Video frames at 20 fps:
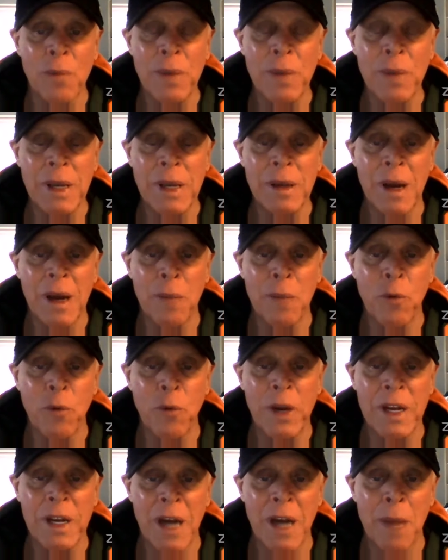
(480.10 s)
to be
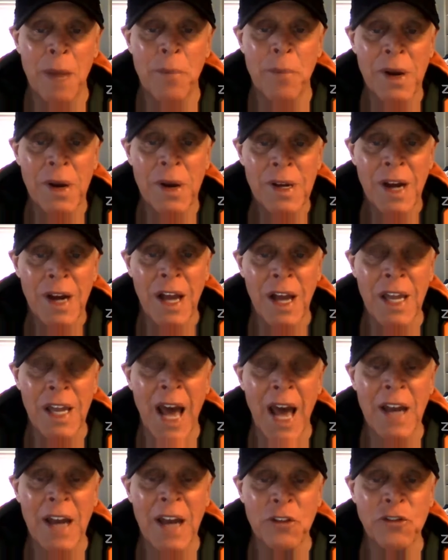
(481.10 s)
bringing up a
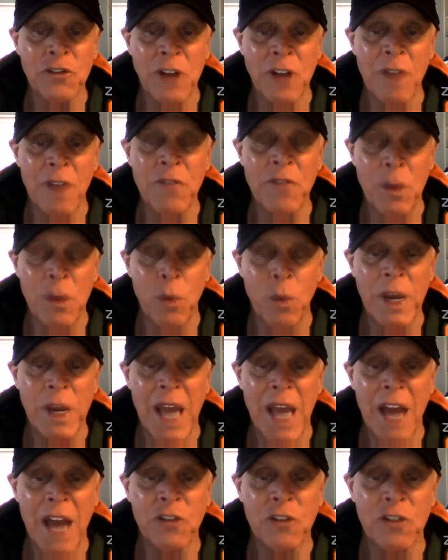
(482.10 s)
lot of stuff that
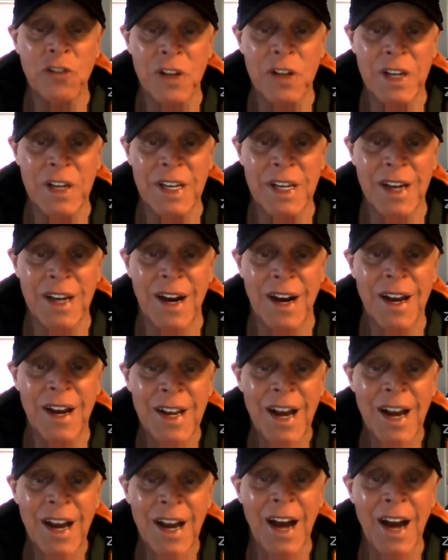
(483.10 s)
we actually
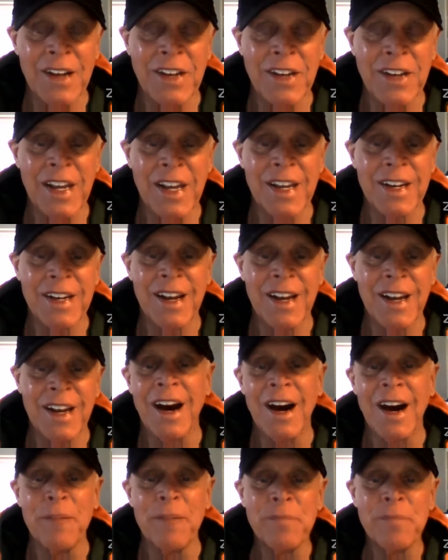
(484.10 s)
did
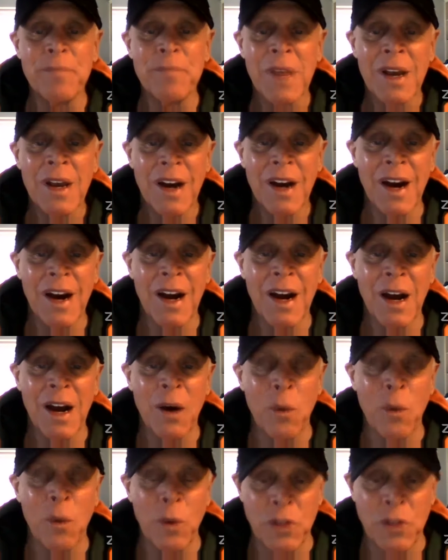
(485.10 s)

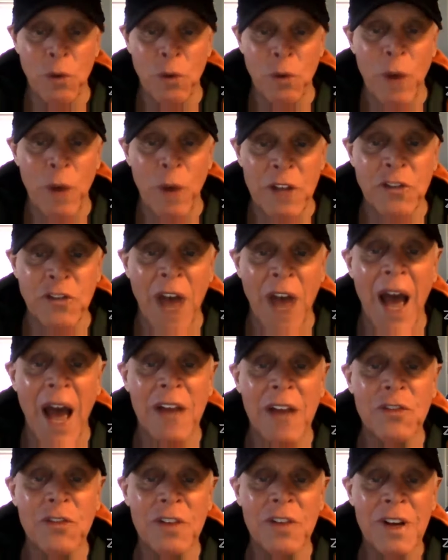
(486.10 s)
with the Red
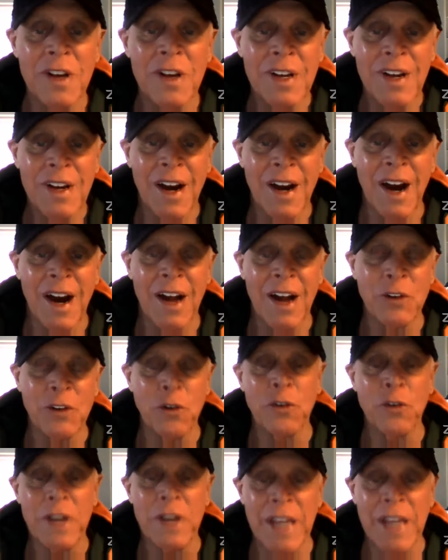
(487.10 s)
Sox
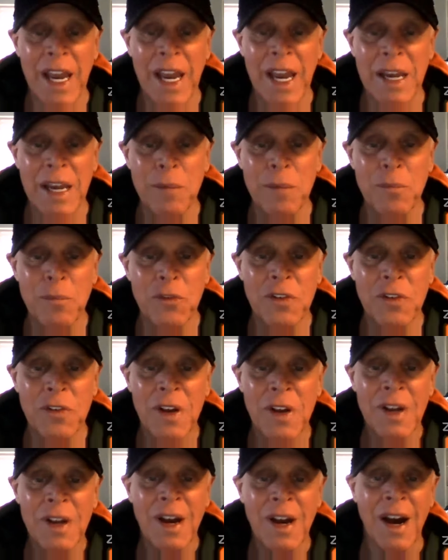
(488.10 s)
during the games,
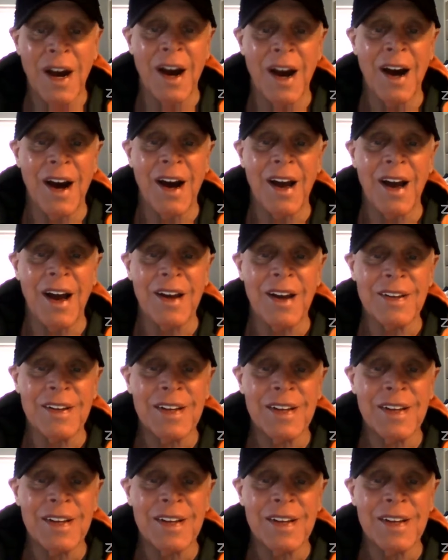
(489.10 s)
the